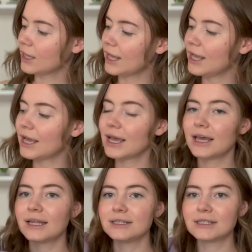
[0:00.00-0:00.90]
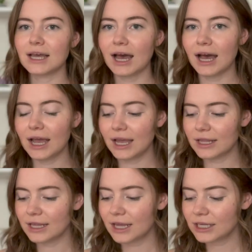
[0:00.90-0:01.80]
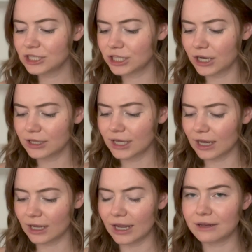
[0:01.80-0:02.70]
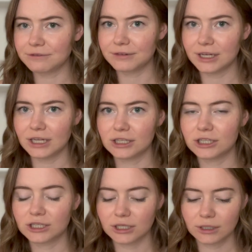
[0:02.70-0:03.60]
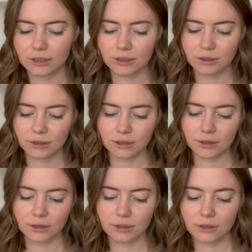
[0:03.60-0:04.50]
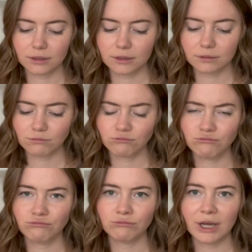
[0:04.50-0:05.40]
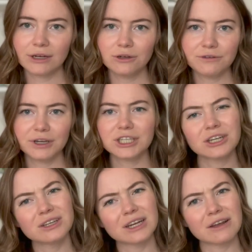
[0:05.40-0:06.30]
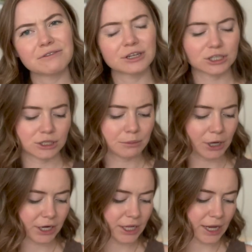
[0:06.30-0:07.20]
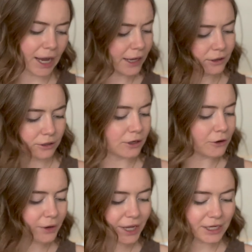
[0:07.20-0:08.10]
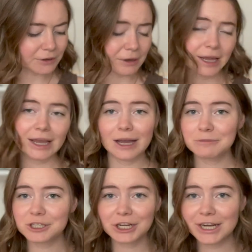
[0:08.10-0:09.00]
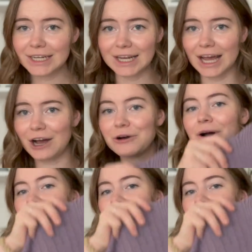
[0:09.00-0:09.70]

And I think I shared that I had finished, mm, I don't know if I shared that I finished the body. I don't know. Anyway, I'm sharing it now.